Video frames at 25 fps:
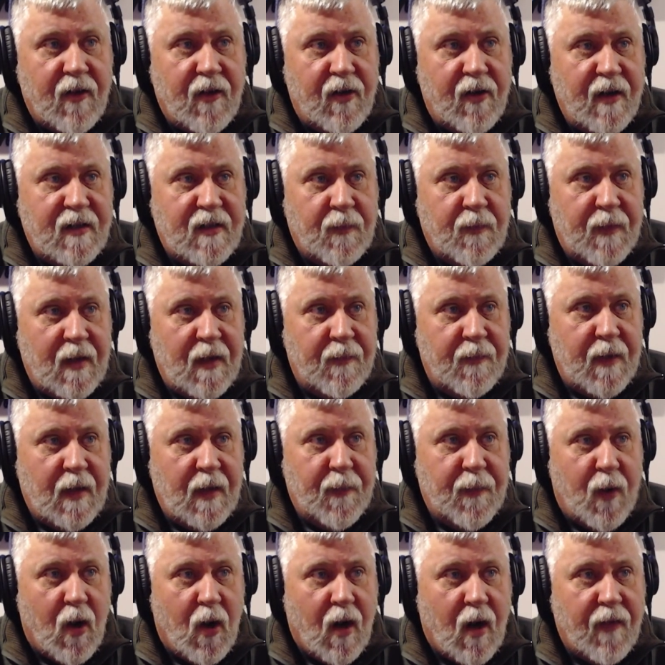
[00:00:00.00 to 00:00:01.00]
There needs to be a big
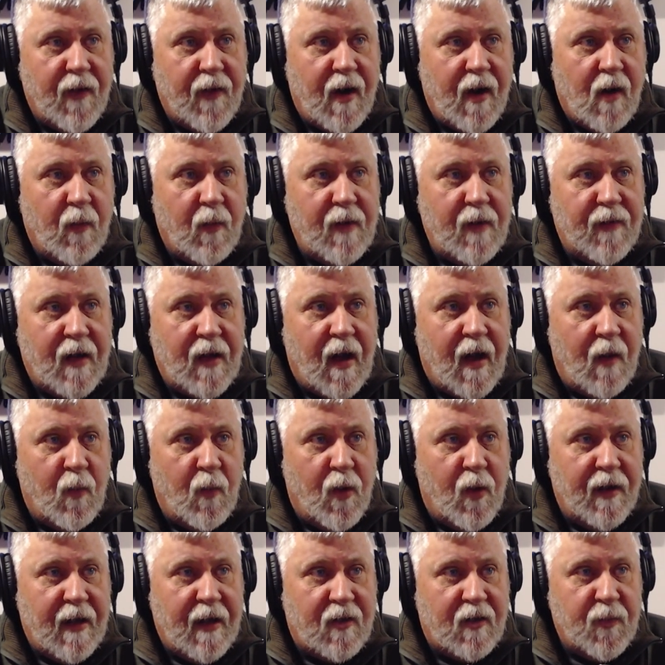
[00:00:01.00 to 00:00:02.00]
park there. We've got
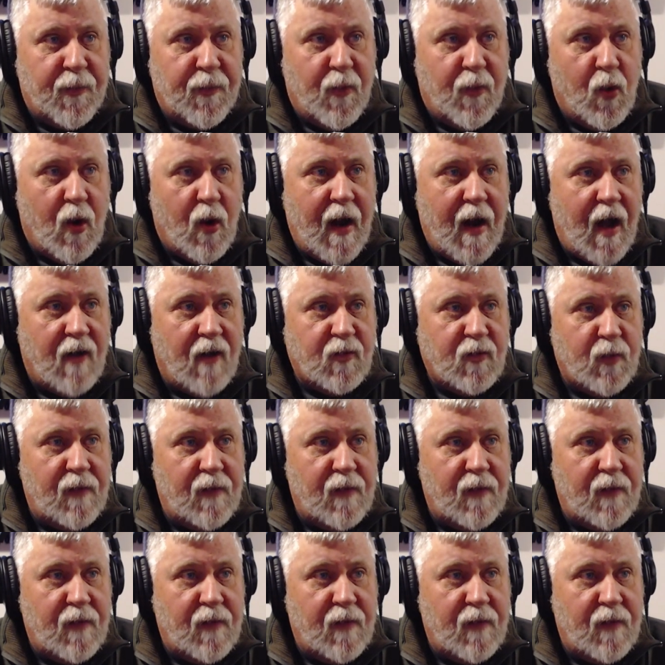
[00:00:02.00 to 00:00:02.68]
one out to Poor House.